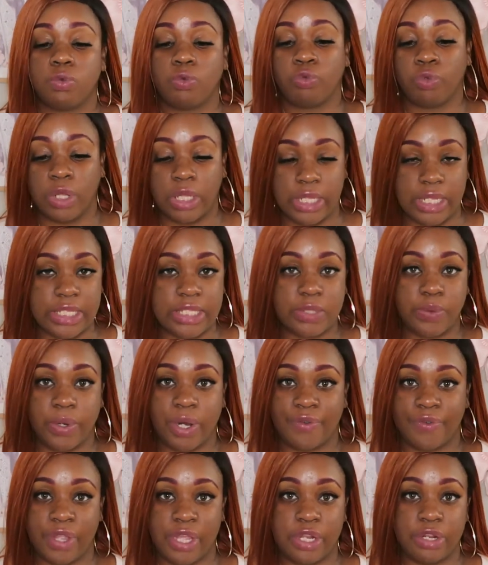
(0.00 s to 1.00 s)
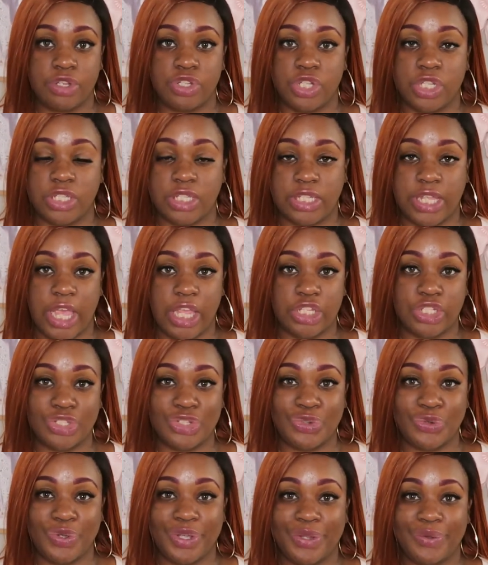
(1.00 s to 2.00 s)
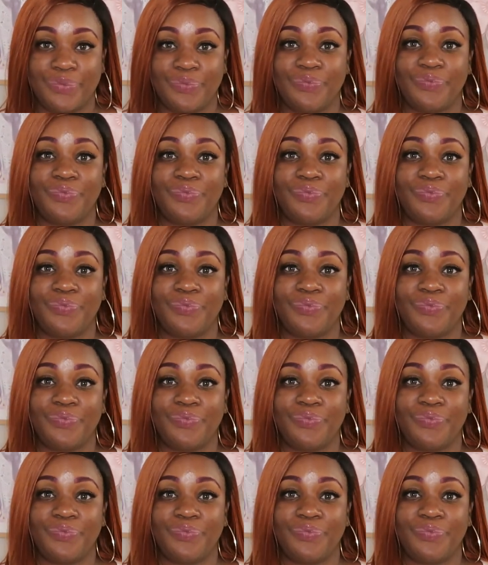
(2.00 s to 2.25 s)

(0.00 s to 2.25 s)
release whatever energy is attached to it.